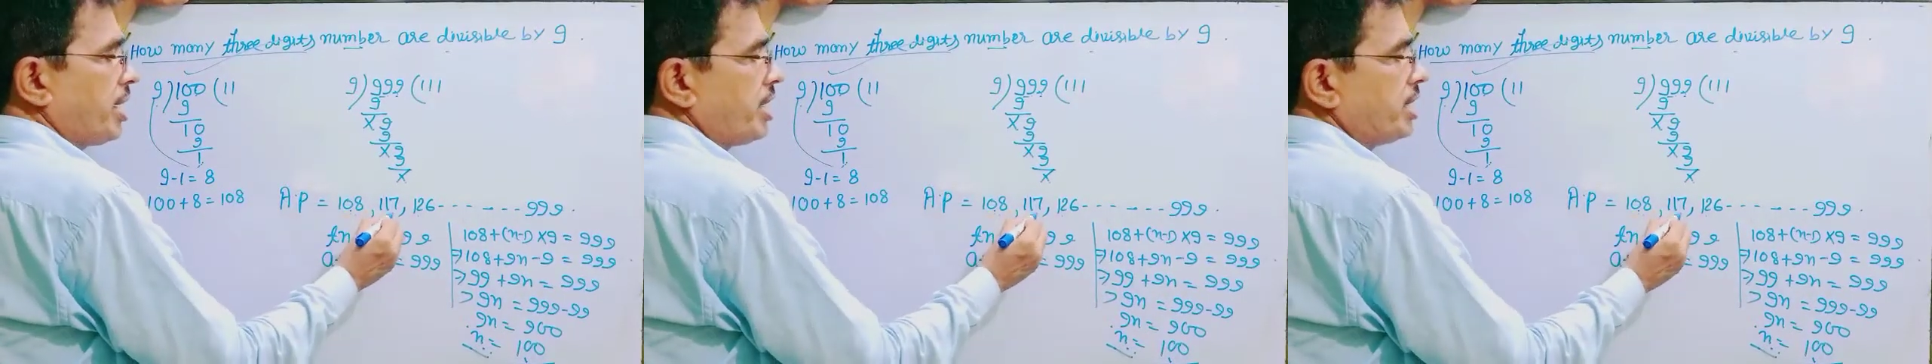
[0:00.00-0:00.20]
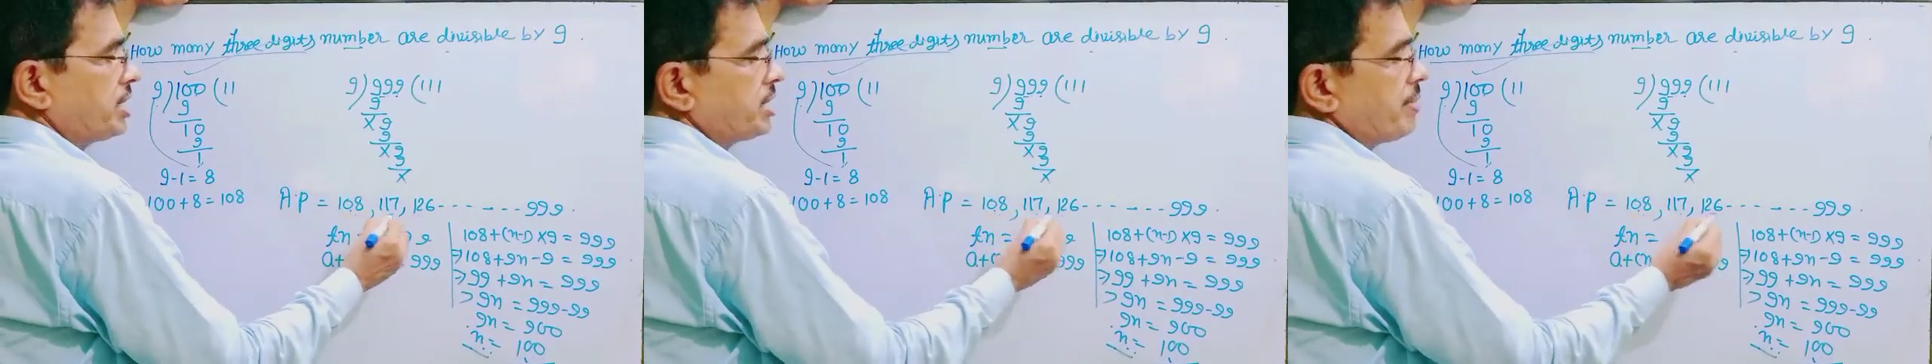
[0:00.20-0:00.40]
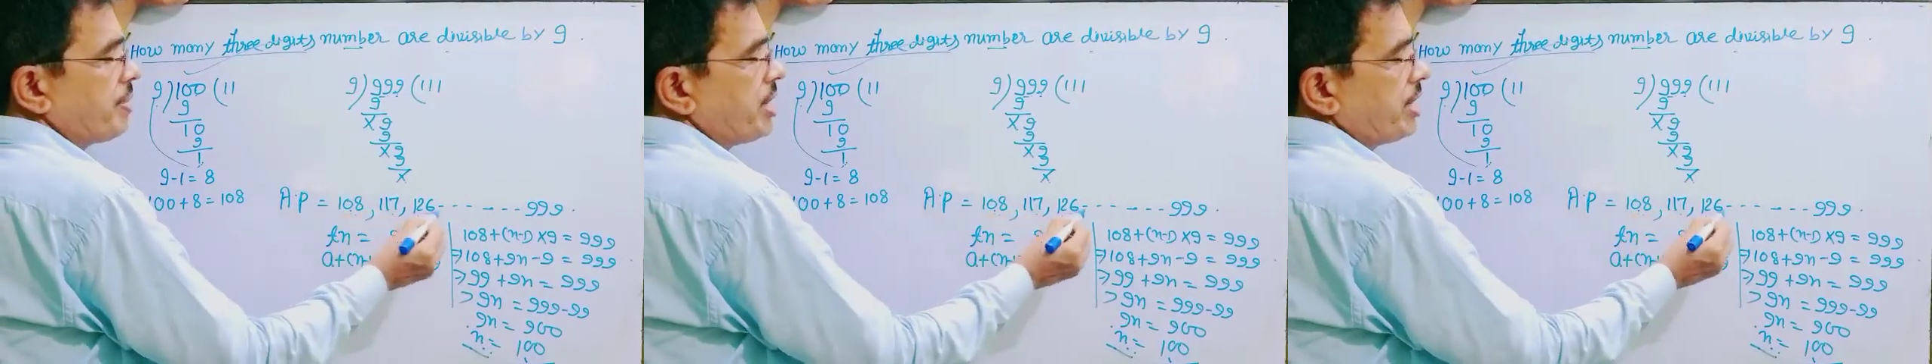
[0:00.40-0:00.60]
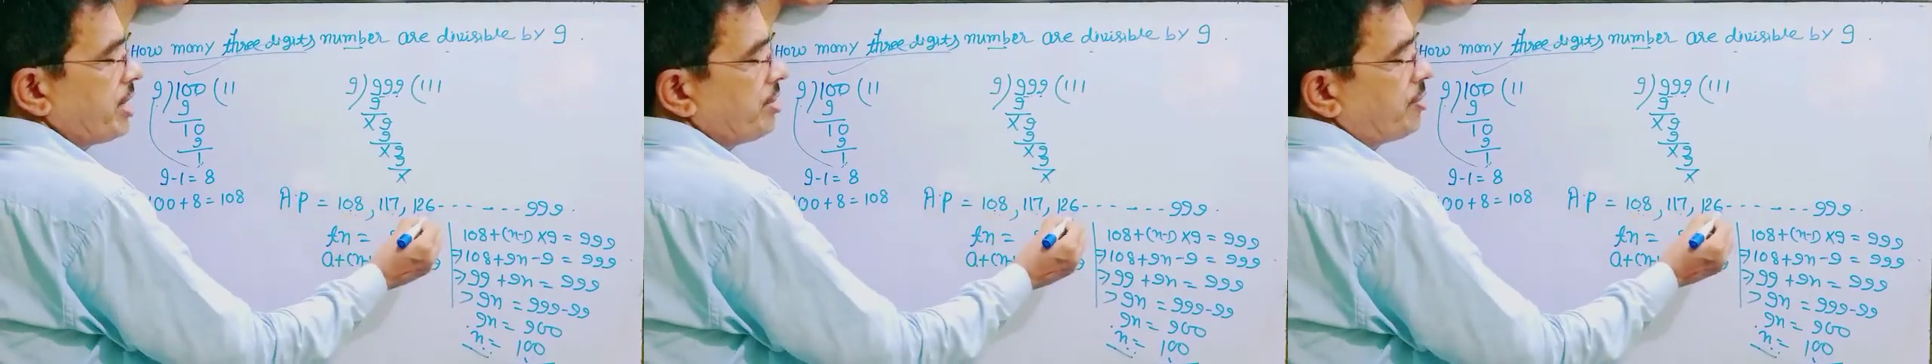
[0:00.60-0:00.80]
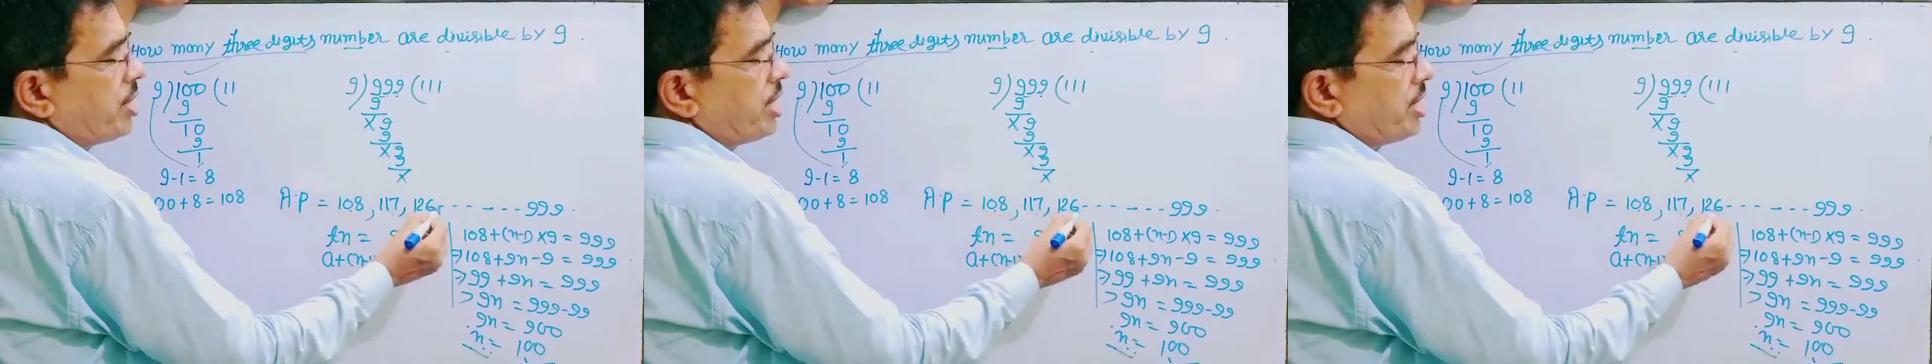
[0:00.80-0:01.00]

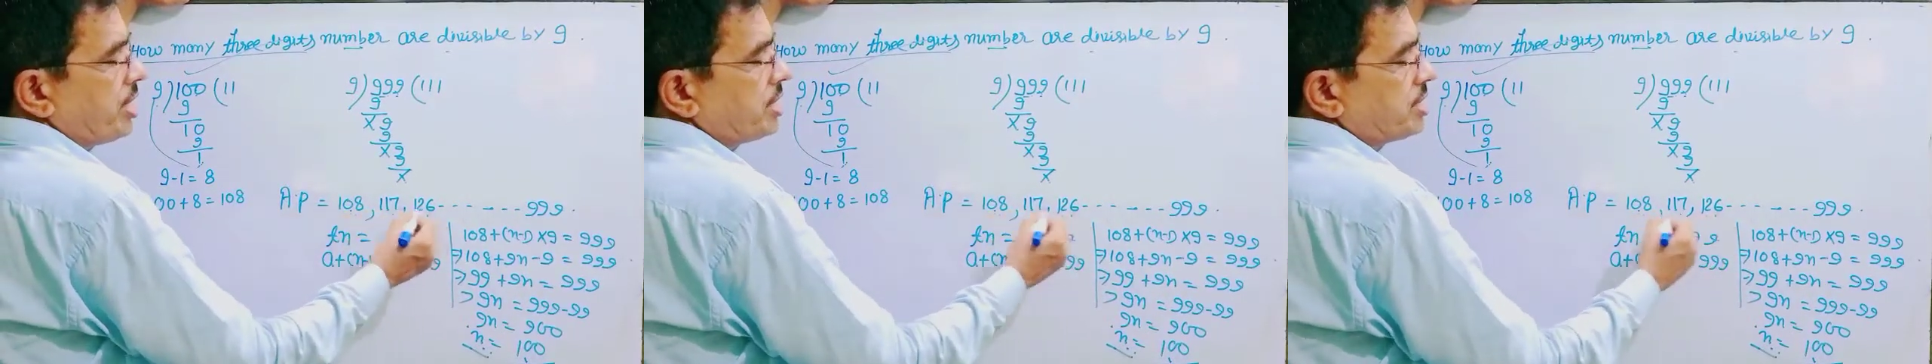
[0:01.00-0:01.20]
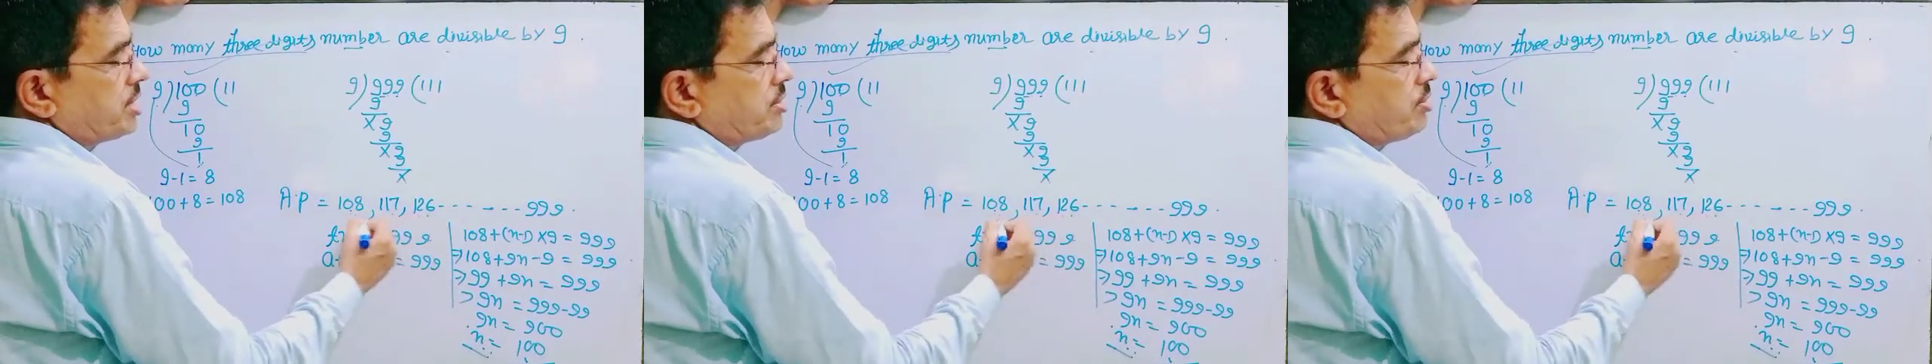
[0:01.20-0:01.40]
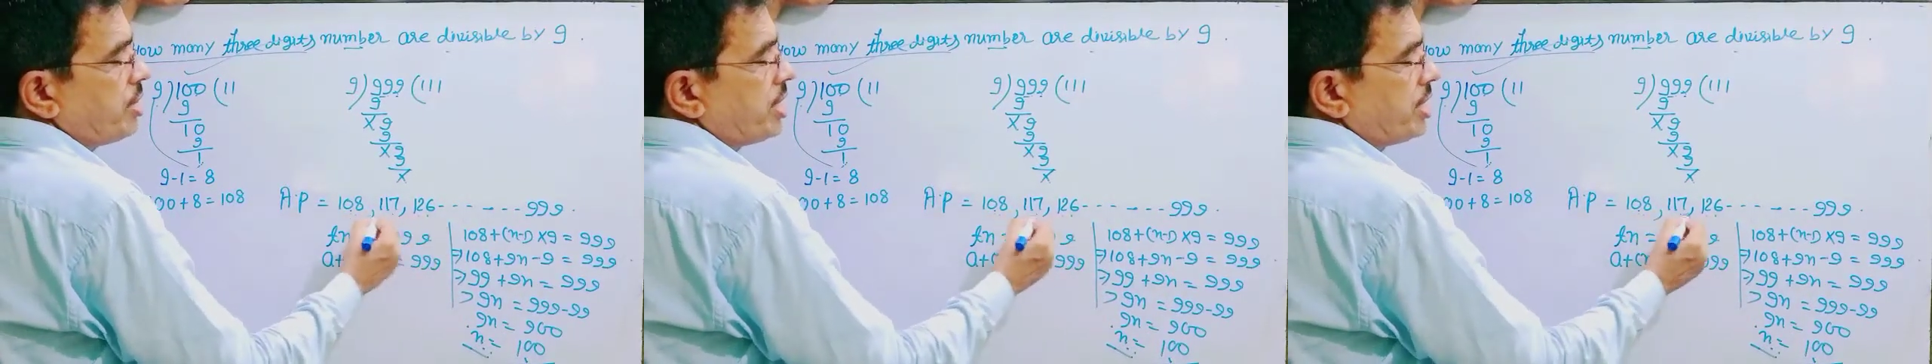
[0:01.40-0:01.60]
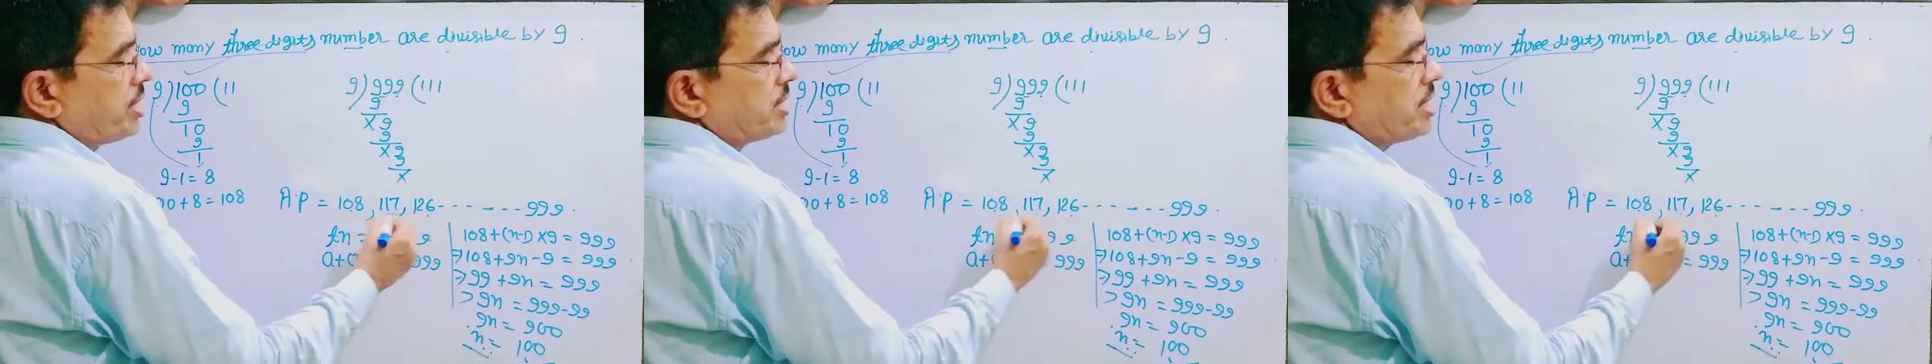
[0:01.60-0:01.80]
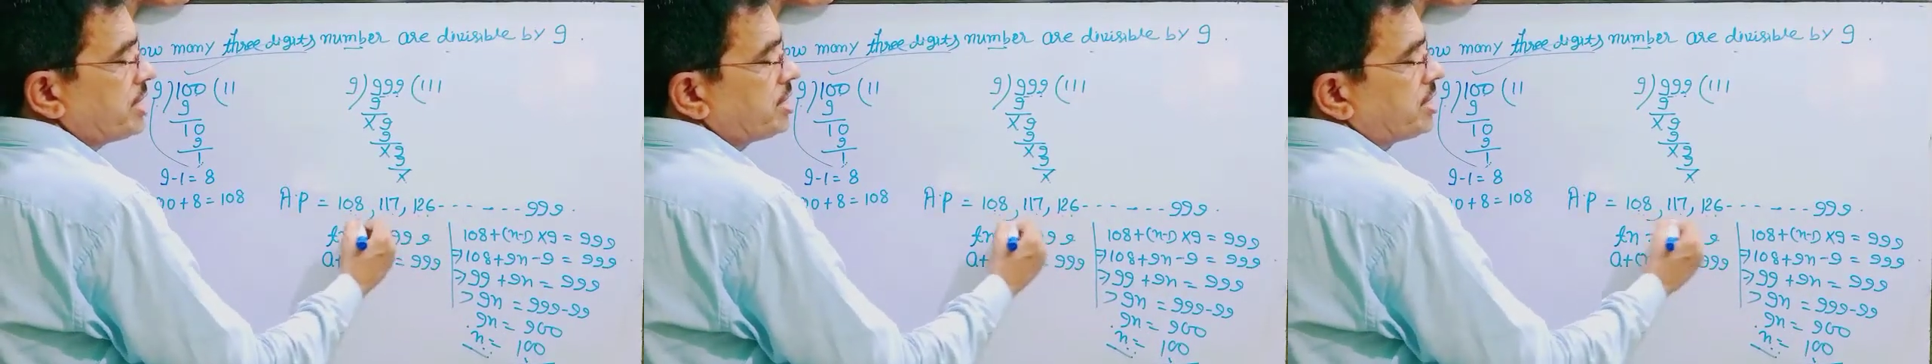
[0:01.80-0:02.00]
117,
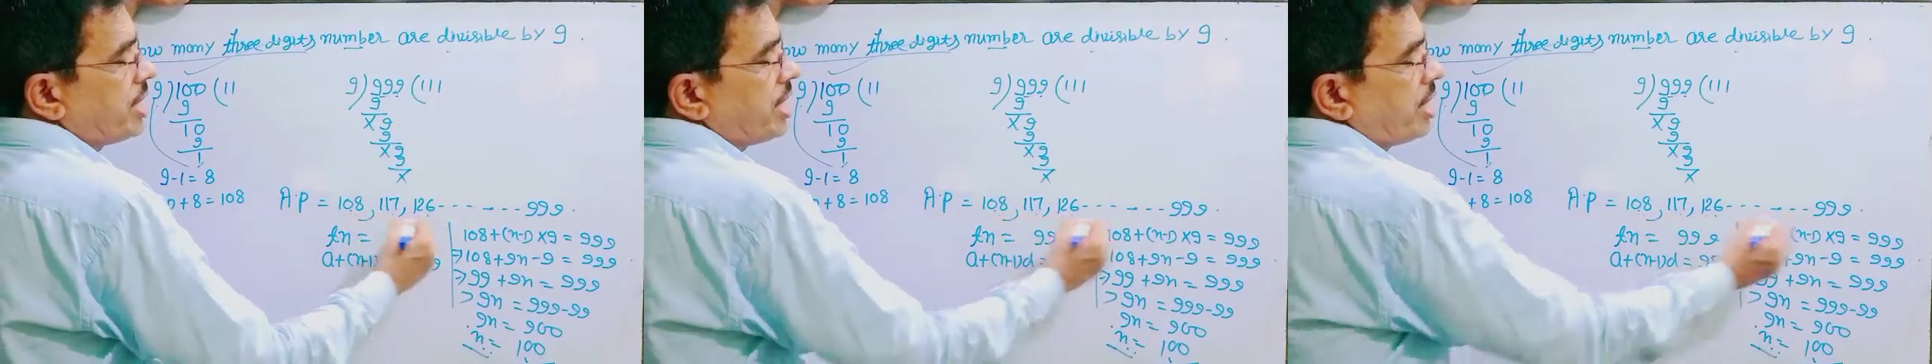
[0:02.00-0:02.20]
126,